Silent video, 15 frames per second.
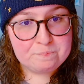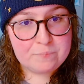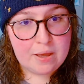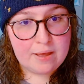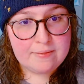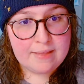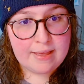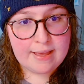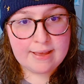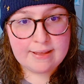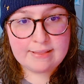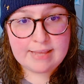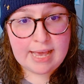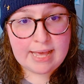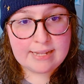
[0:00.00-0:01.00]
And
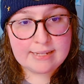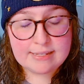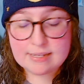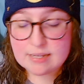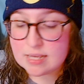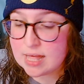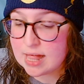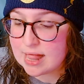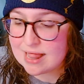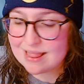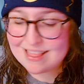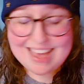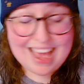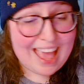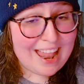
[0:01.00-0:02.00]
then
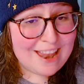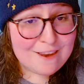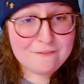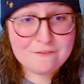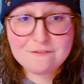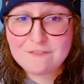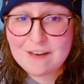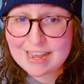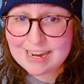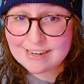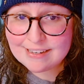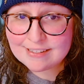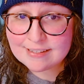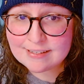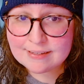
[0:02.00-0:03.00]
the end
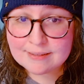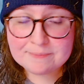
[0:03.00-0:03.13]
fight